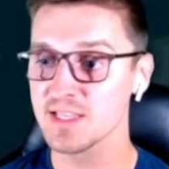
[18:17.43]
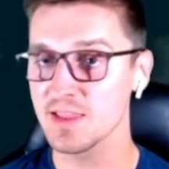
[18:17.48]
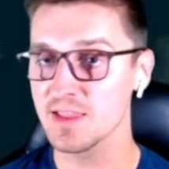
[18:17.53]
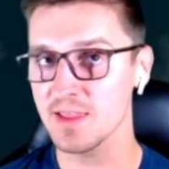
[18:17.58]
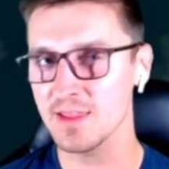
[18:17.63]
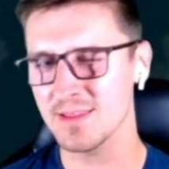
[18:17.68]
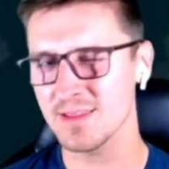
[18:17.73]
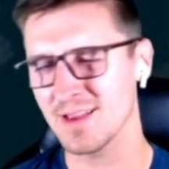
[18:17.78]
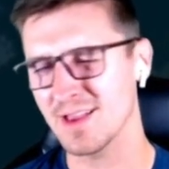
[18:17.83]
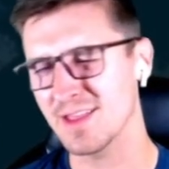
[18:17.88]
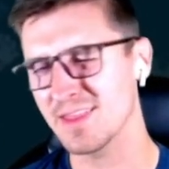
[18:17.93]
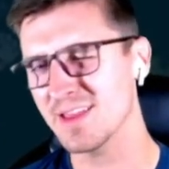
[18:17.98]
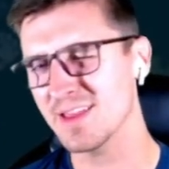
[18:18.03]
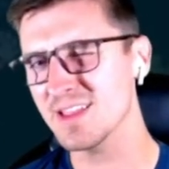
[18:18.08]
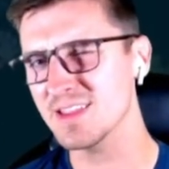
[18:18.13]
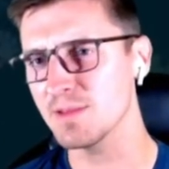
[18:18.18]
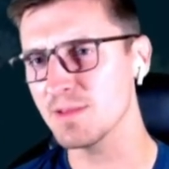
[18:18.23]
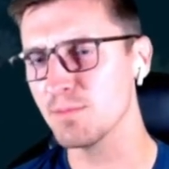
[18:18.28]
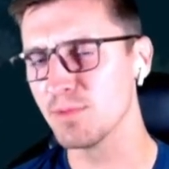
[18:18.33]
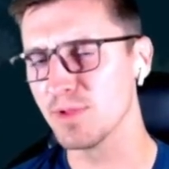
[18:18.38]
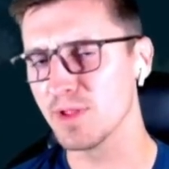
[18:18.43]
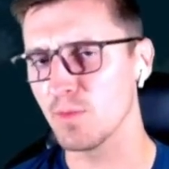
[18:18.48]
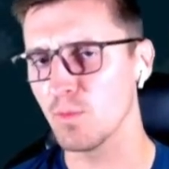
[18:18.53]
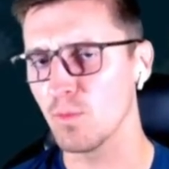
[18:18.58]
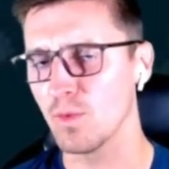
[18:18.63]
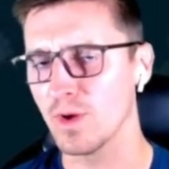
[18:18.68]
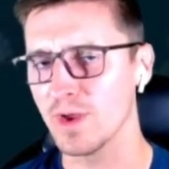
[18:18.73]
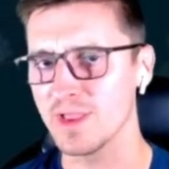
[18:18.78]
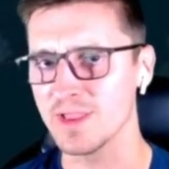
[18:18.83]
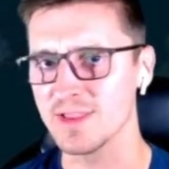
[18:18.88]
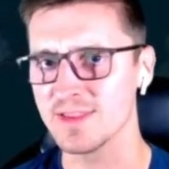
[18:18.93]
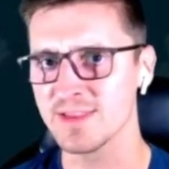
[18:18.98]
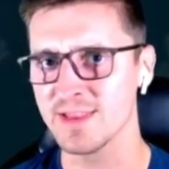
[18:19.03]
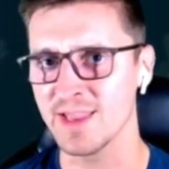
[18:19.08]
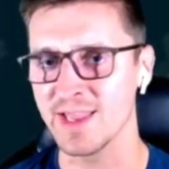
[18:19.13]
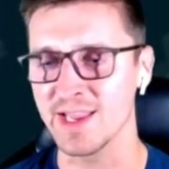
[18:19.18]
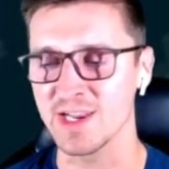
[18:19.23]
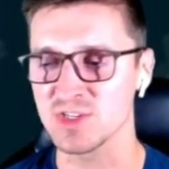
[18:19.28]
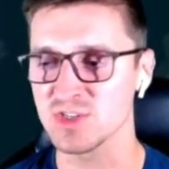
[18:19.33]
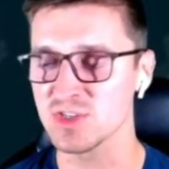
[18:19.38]
I won't argue that, I guess.
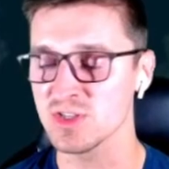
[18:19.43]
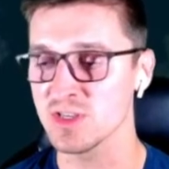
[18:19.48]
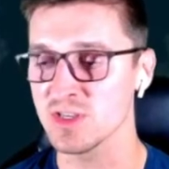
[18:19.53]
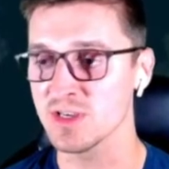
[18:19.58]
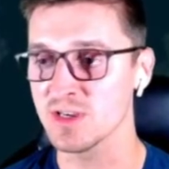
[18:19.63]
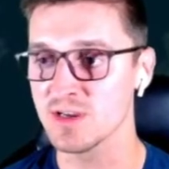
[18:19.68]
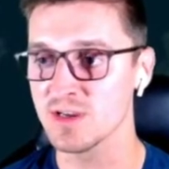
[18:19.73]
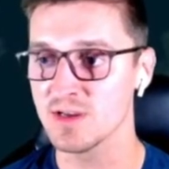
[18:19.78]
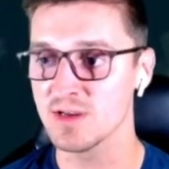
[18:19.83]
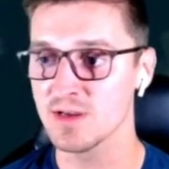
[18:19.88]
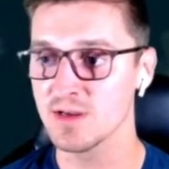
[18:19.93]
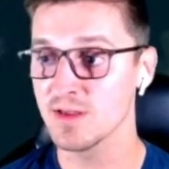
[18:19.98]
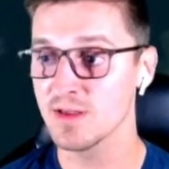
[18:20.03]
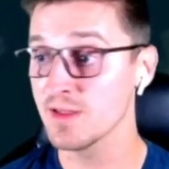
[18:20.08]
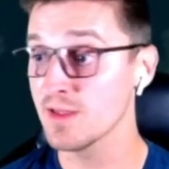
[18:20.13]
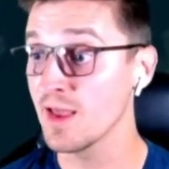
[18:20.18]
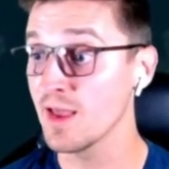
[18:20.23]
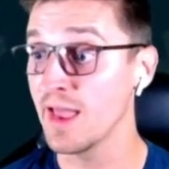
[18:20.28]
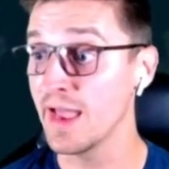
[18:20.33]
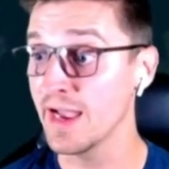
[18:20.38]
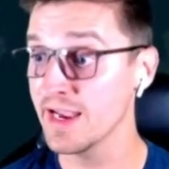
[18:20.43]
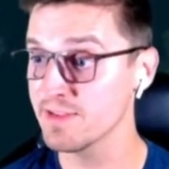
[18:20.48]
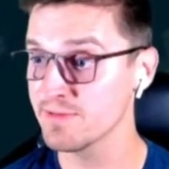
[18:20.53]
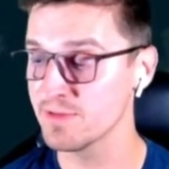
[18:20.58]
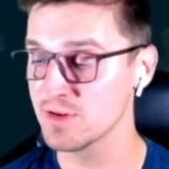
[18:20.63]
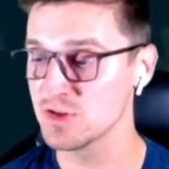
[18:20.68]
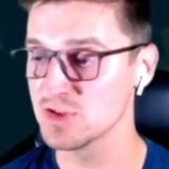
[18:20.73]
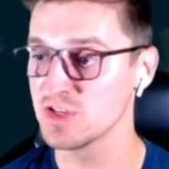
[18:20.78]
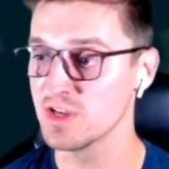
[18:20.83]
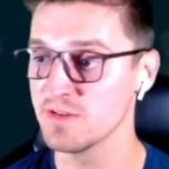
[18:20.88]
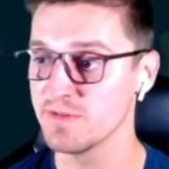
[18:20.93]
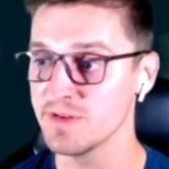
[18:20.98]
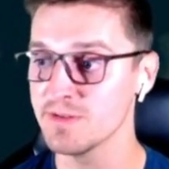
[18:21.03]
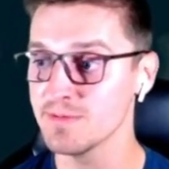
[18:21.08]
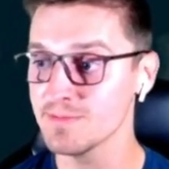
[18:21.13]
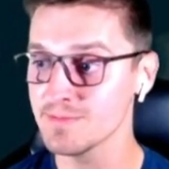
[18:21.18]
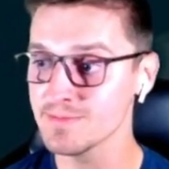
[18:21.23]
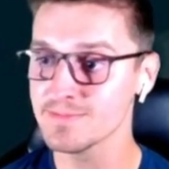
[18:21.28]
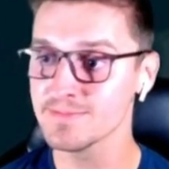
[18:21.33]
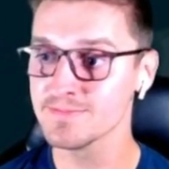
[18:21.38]
From there we meet up with Steven, whose
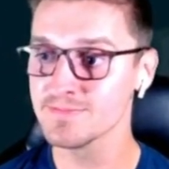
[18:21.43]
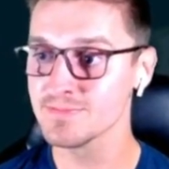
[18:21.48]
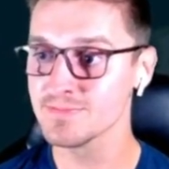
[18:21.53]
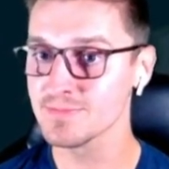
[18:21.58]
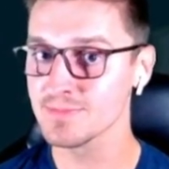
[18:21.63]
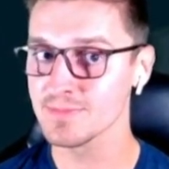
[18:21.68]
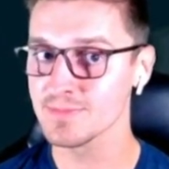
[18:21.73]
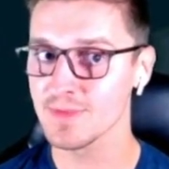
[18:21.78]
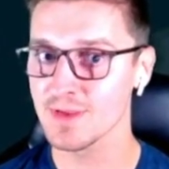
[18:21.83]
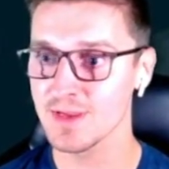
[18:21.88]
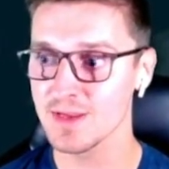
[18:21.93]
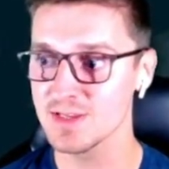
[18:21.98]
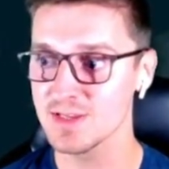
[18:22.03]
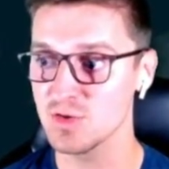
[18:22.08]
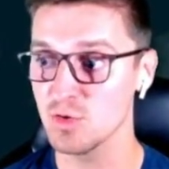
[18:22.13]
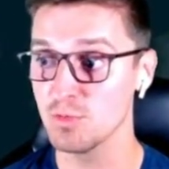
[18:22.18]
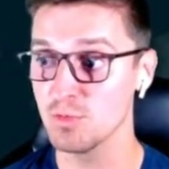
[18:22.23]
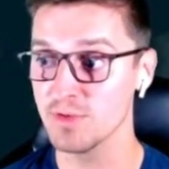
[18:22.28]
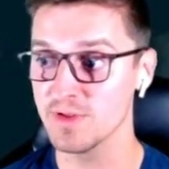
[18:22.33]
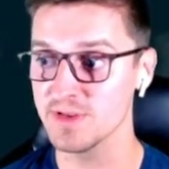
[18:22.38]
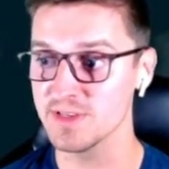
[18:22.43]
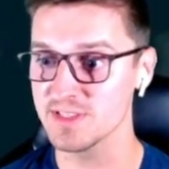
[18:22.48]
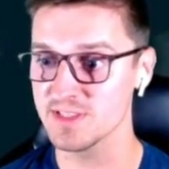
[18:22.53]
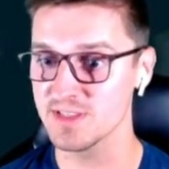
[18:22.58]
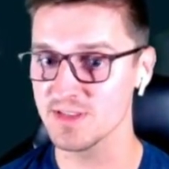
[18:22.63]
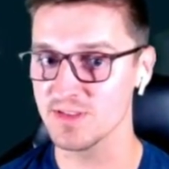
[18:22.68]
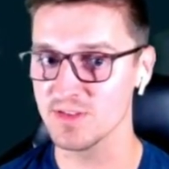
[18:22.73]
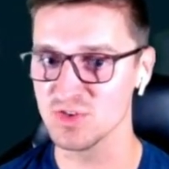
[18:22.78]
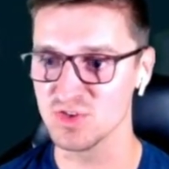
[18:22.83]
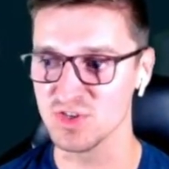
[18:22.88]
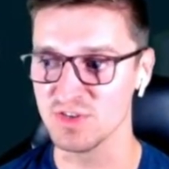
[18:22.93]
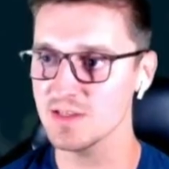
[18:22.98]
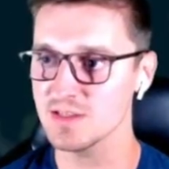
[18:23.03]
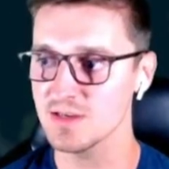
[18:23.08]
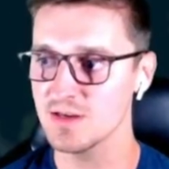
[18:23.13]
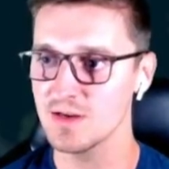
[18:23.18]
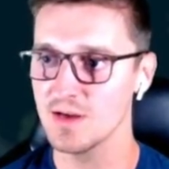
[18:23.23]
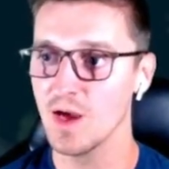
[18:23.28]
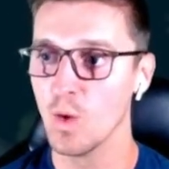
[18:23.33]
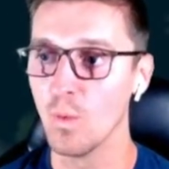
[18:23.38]
Latios arrives to bring us to a secret island,
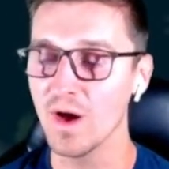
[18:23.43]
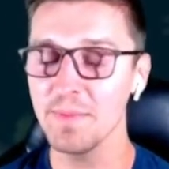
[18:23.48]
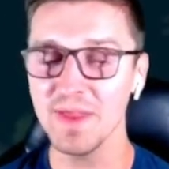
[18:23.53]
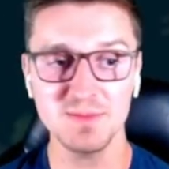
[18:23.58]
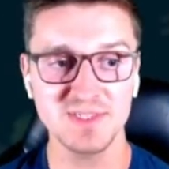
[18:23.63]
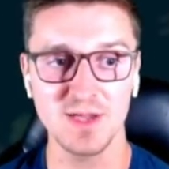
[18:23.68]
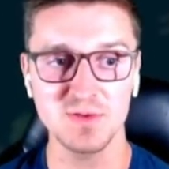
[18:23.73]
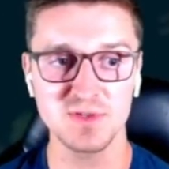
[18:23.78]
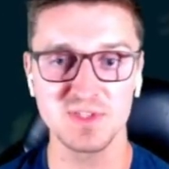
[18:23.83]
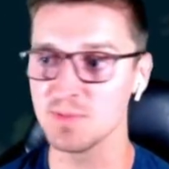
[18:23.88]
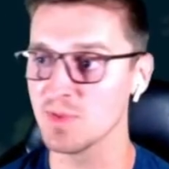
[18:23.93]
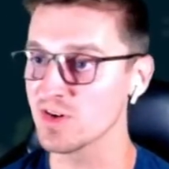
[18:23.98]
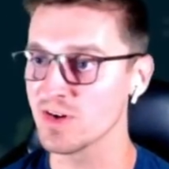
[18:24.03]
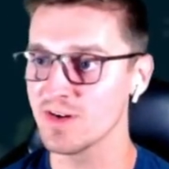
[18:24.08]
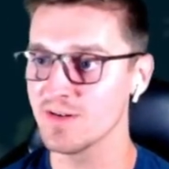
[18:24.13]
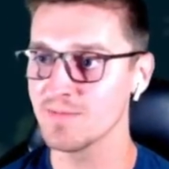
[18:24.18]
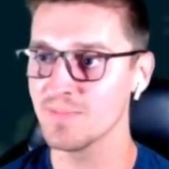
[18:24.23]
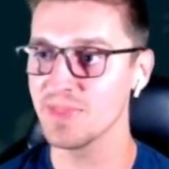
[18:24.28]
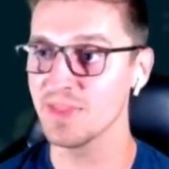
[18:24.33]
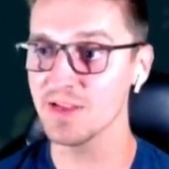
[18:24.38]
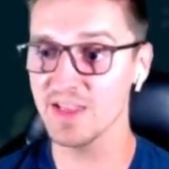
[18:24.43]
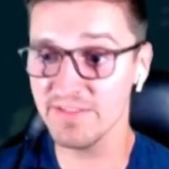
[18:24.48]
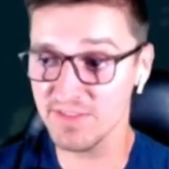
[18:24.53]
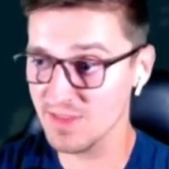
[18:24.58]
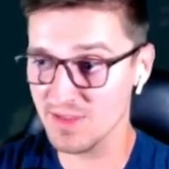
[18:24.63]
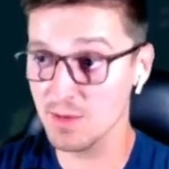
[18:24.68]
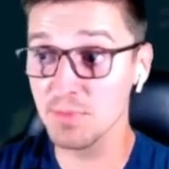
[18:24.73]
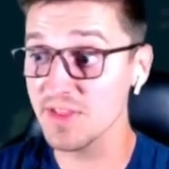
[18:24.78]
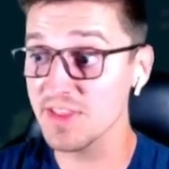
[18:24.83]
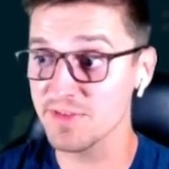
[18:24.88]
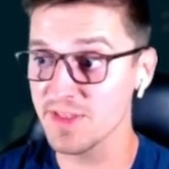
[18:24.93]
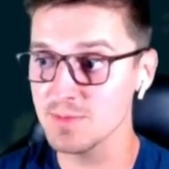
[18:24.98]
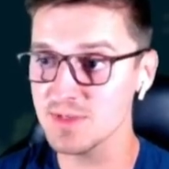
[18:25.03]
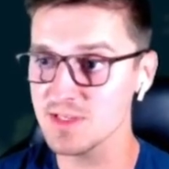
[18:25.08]
where we find Latios before being